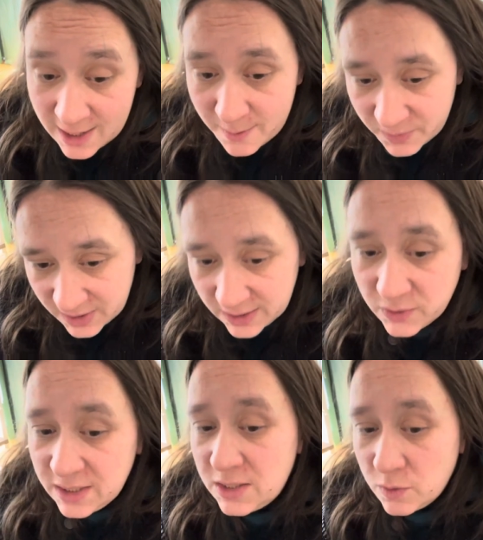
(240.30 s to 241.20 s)
But then you
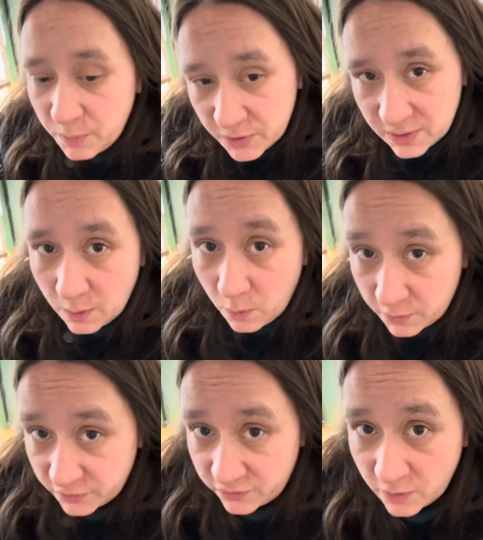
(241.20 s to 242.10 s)
need to put that
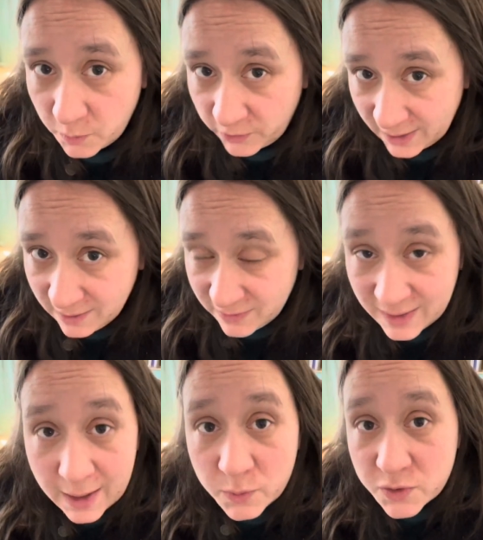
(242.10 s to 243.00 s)
water somewhere else.
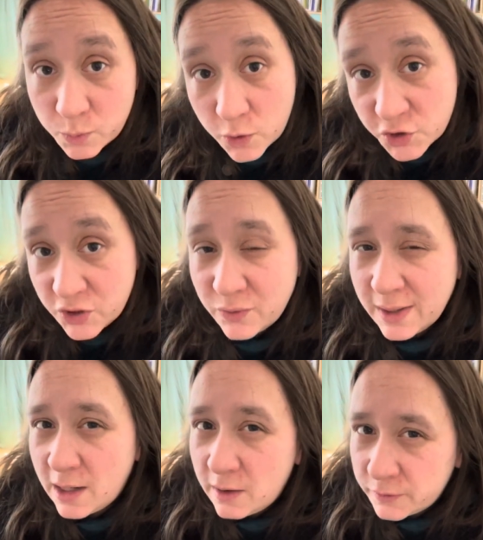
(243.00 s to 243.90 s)
And I was washing
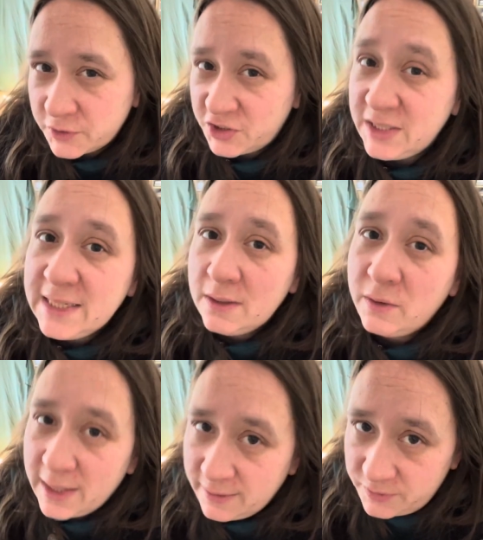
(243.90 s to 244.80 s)
right after. She did
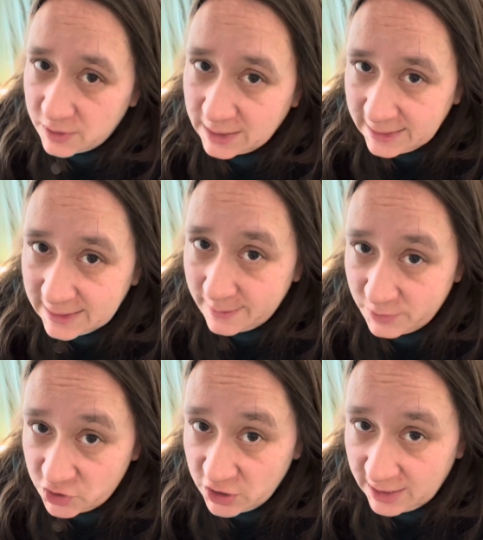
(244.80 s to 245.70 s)
not have to clean that
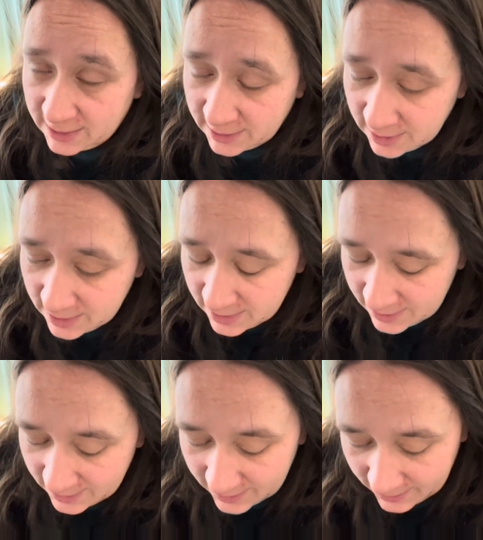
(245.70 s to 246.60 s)
machine.
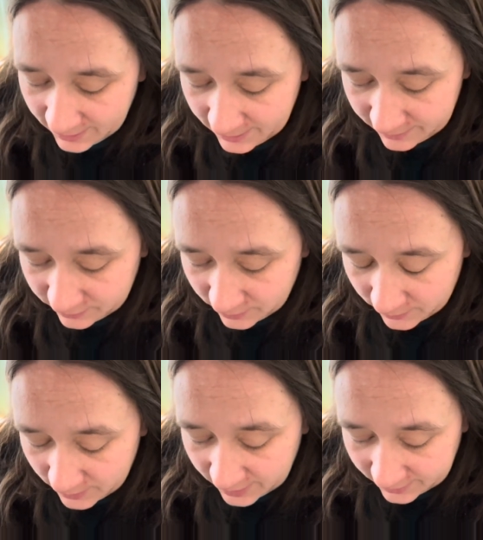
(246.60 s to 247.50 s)

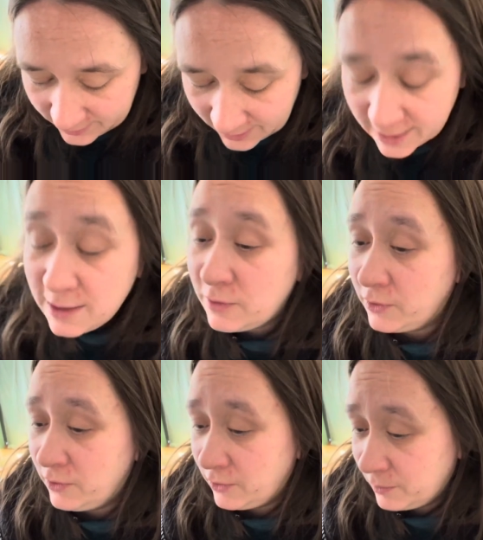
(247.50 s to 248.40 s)
So I kicked
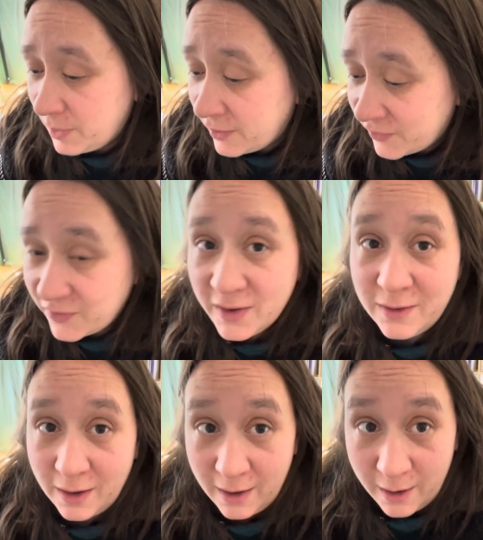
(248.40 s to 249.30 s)
her
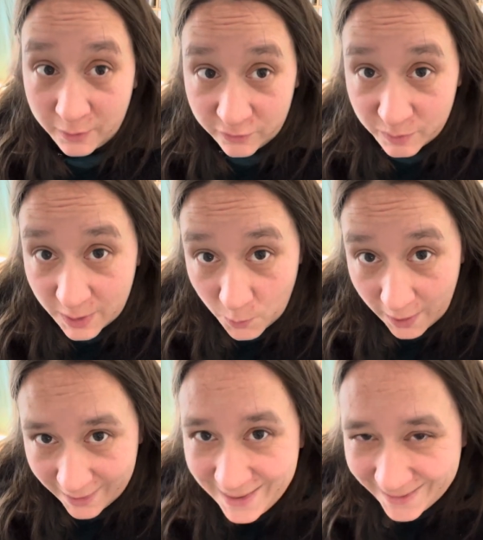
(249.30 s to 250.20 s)
basket out of my
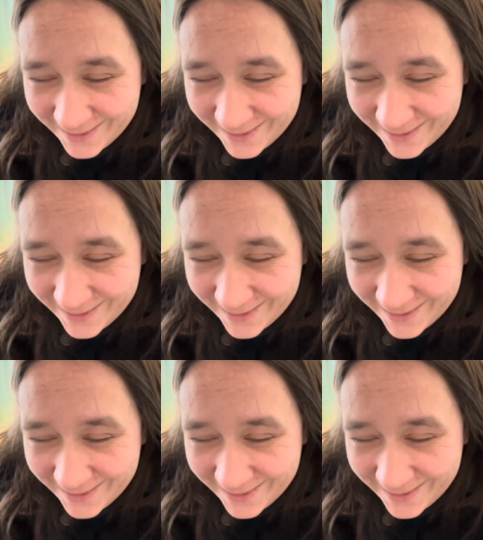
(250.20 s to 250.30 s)
way.